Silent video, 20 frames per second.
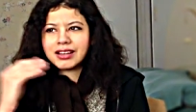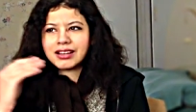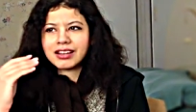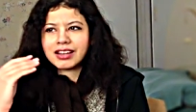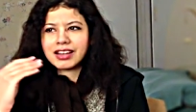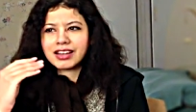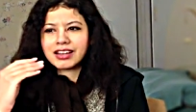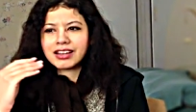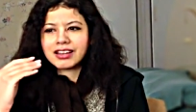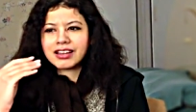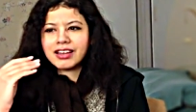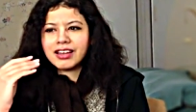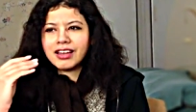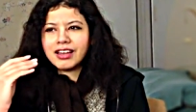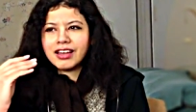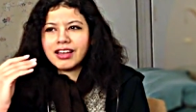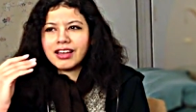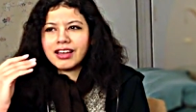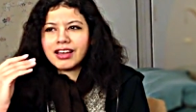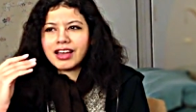like,
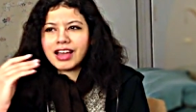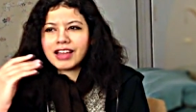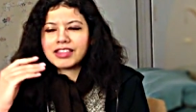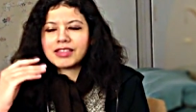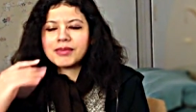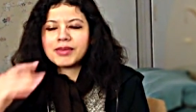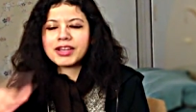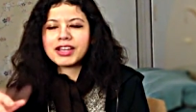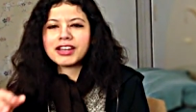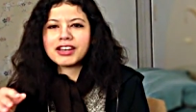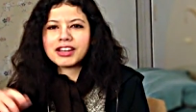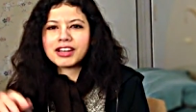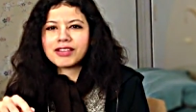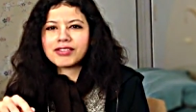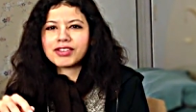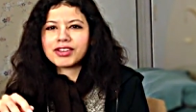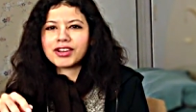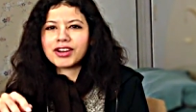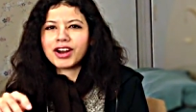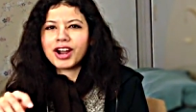at the beginning of
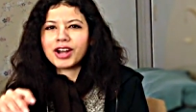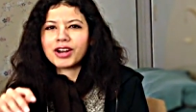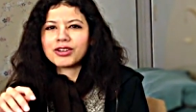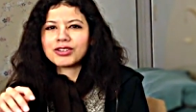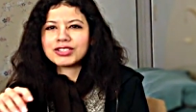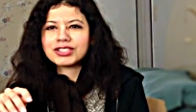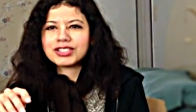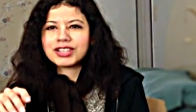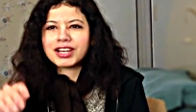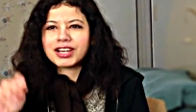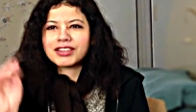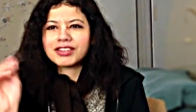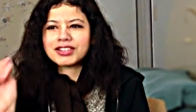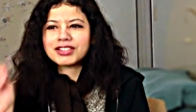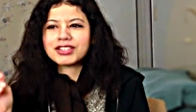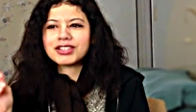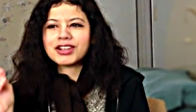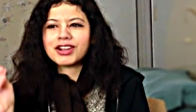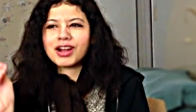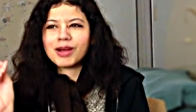the year, I don't say,
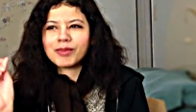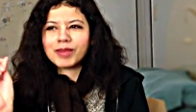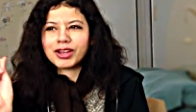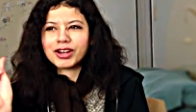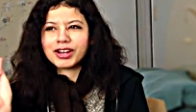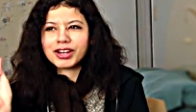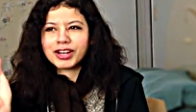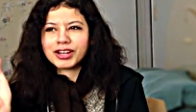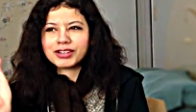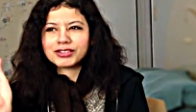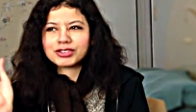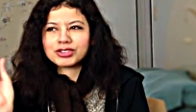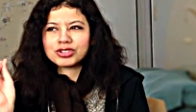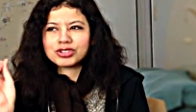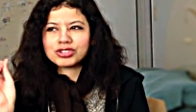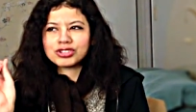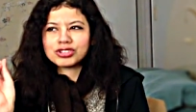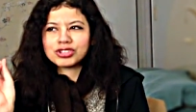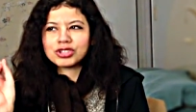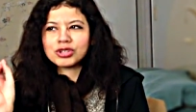this year I'm gonna get
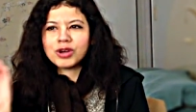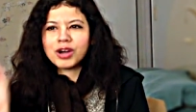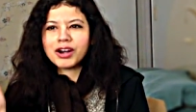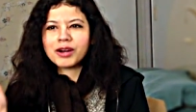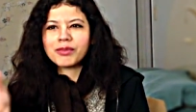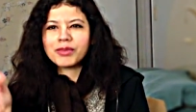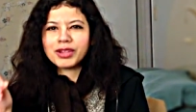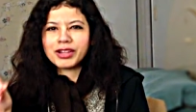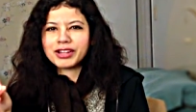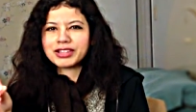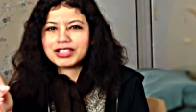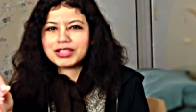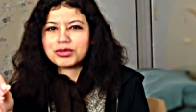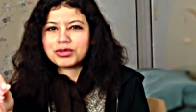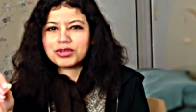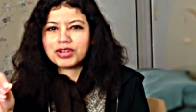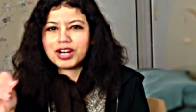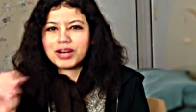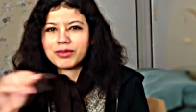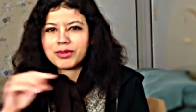two hundred million
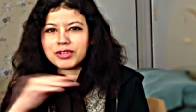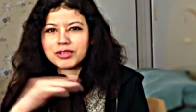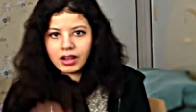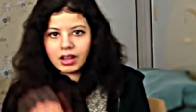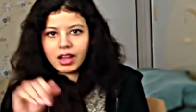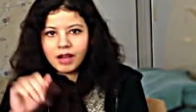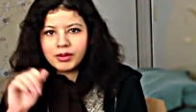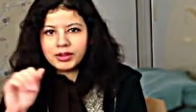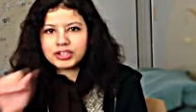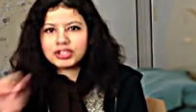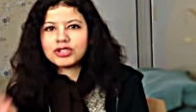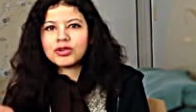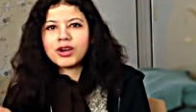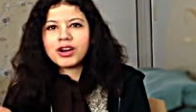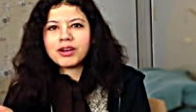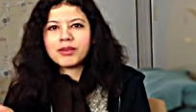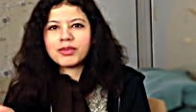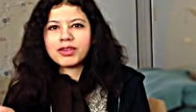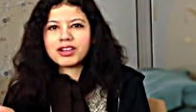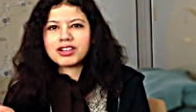subscribers. I mean, two
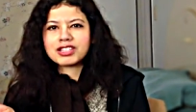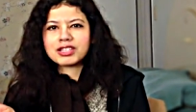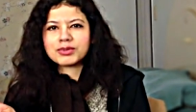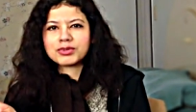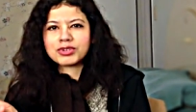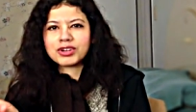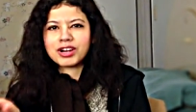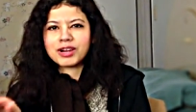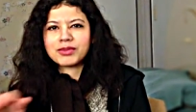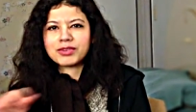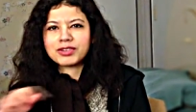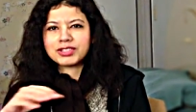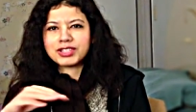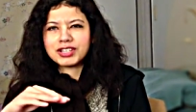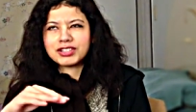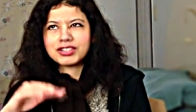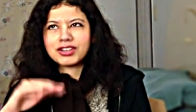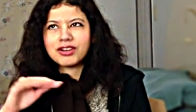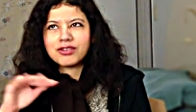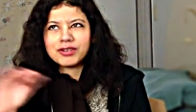hundred million subscribers,
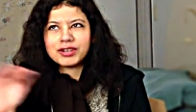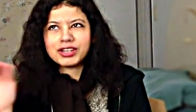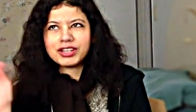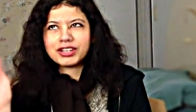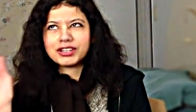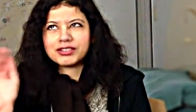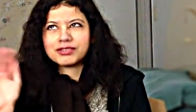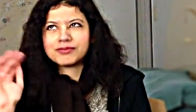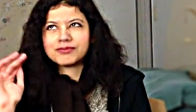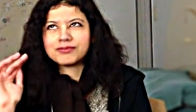that's already,